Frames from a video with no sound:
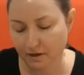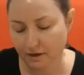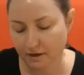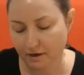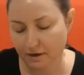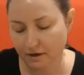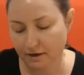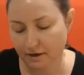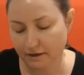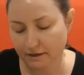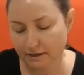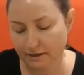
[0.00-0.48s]

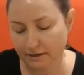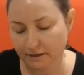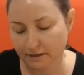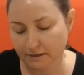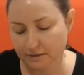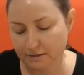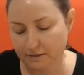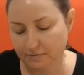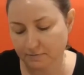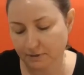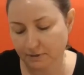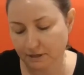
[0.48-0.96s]
It only
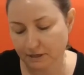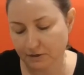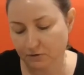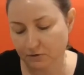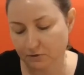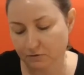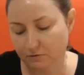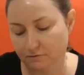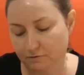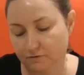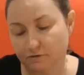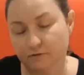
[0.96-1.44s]
needs to be
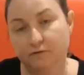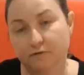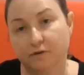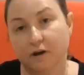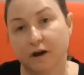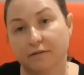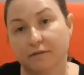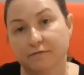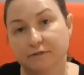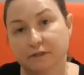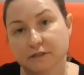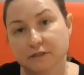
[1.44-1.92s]
on for
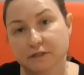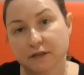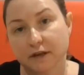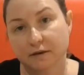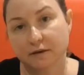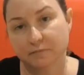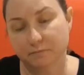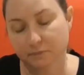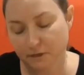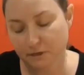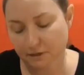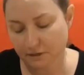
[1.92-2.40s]
5 to
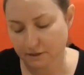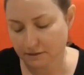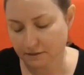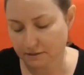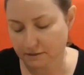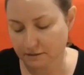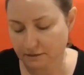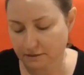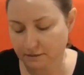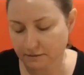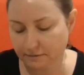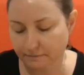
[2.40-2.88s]
10
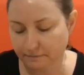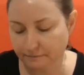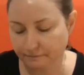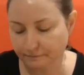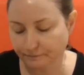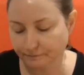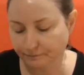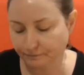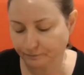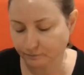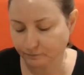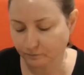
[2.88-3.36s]
minutes.
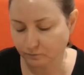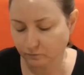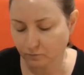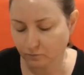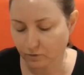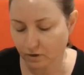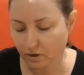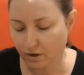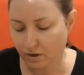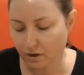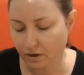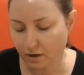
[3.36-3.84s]

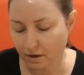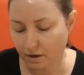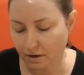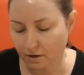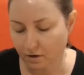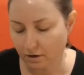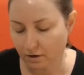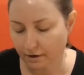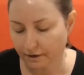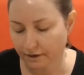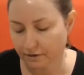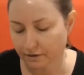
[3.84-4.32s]
And
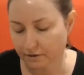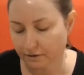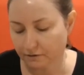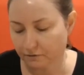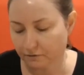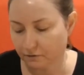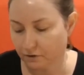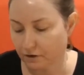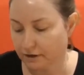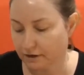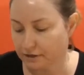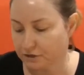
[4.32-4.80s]
I can
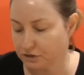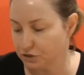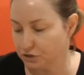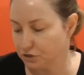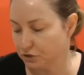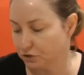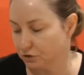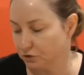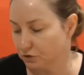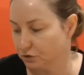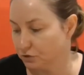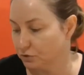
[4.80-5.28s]
advise
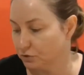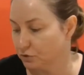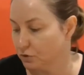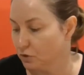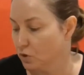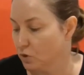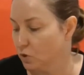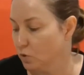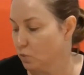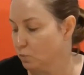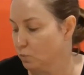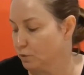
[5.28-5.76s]
you
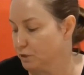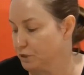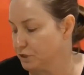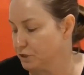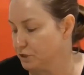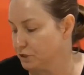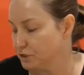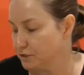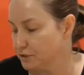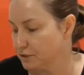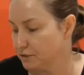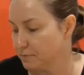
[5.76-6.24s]
which
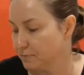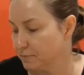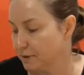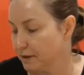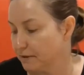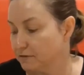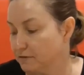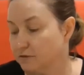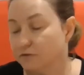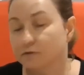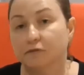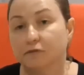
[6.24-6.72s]
is the
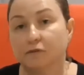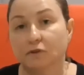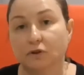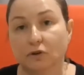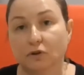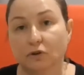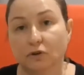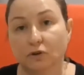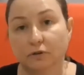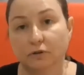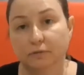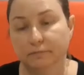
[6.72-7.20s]
best for
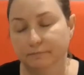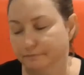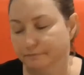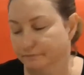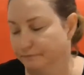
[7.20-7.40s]
you.